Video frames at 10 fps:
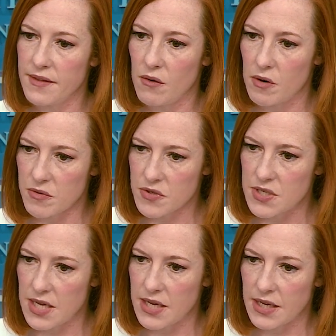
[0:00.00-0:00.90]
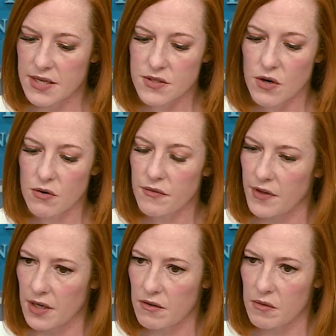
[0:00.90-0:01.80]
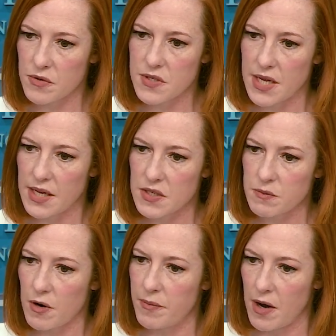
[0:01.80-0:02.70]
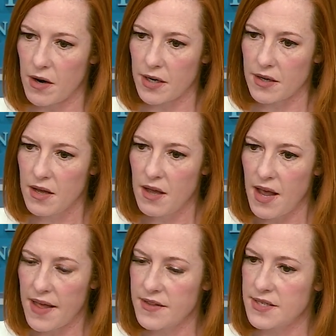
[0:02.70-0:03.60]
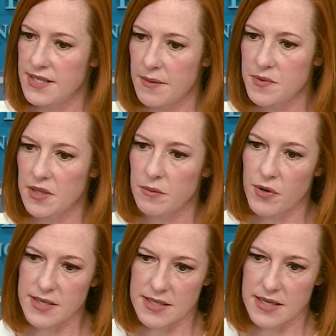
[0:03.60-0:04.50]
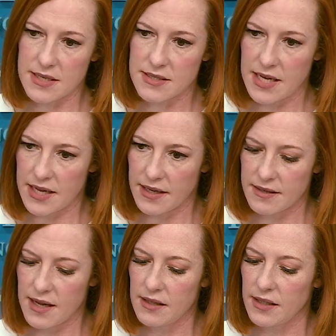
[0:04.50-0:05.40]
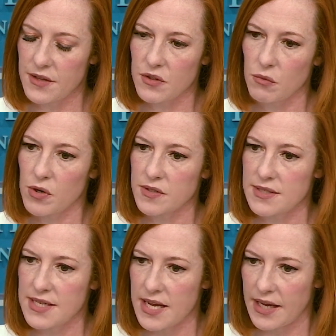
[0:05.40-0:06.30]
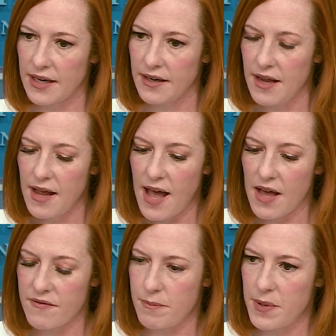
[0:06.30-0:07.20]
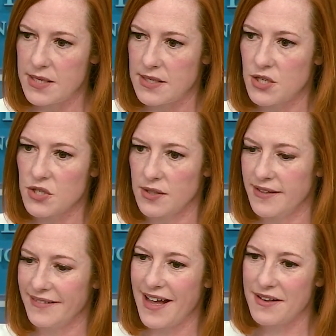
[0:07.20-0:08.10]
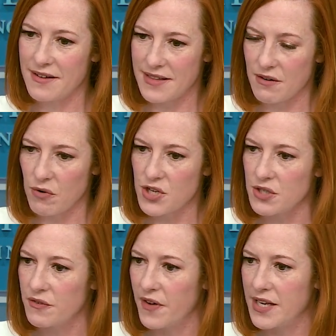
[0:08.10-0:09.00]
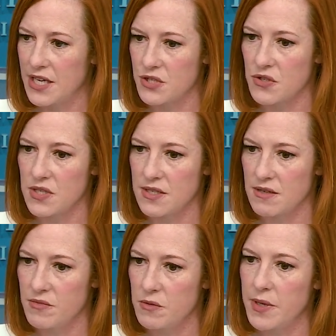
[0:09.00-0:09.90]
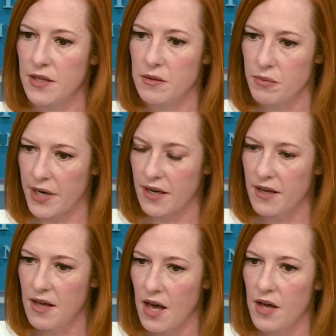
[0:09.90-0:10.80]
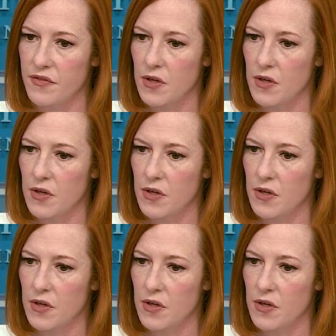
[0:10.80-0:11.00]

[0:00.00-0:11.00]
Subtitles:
that what we're seeing is horrific, what we're seeing is barbaric, and the steps that the president has taken and led the world in taking have essentially led the Russian financial system to be on the brink of